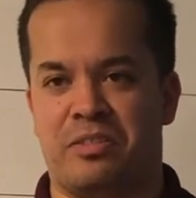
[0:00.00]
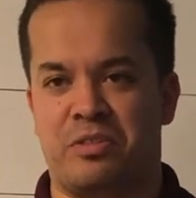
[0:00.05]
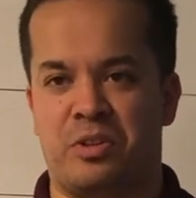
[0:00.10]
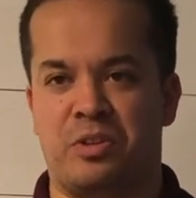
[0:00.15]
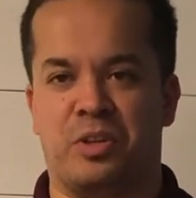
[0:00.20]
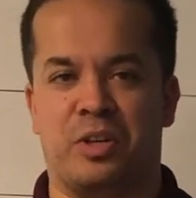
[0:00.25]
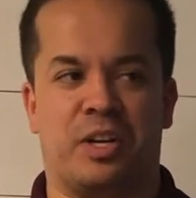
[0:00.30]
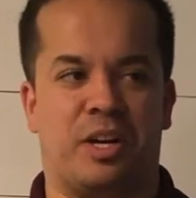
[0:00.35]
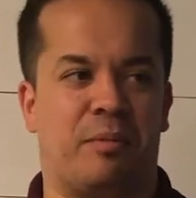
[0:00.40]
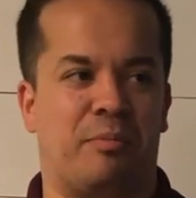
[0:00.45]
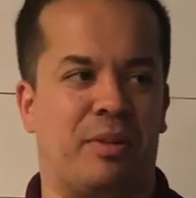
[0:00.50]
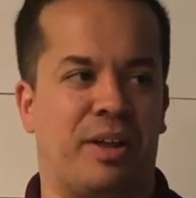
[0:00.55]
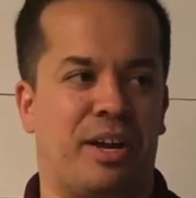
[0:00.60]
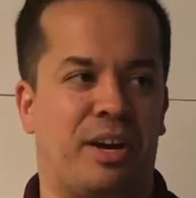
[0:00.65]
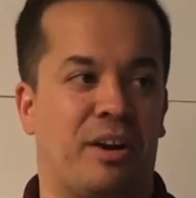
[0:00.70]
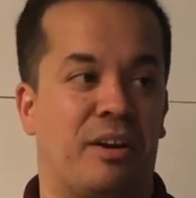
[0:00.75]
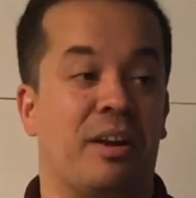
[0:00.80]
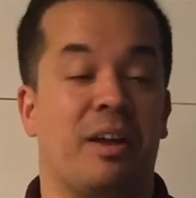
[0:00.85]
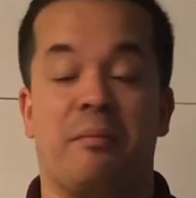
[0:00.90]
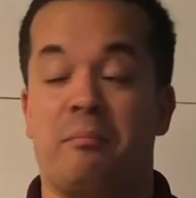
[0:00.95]
You can look it up
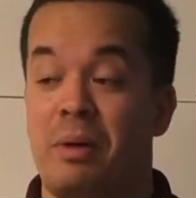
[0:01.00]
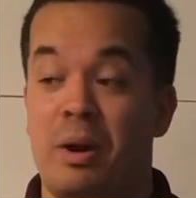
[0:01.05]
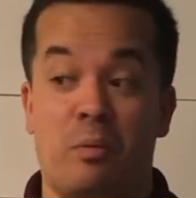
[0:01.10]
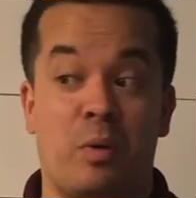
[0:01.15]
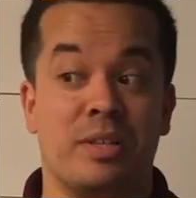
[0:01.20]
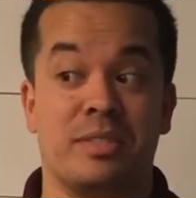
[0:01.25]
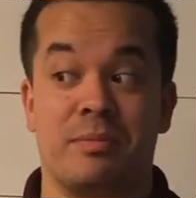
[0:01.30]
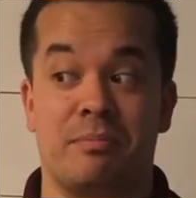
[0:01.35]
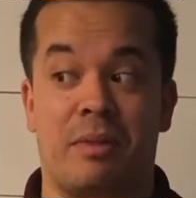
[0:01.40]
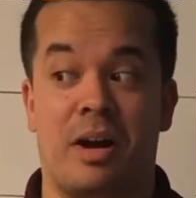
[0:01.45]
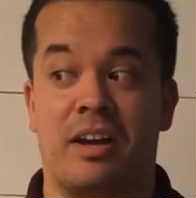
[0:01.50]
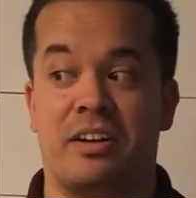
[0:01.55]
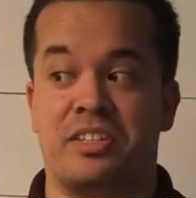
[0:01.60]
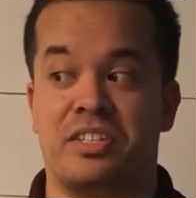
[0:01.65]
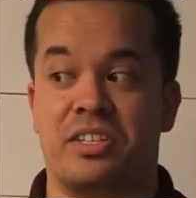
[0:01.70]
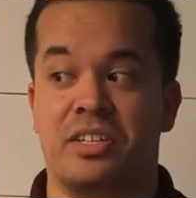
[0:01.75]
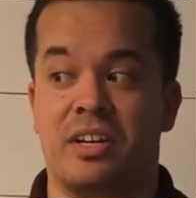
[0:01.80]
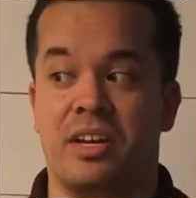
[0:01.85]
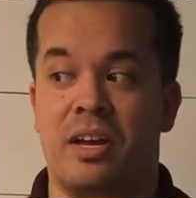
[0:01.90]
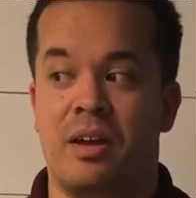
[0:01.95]
later. But it wasn't much.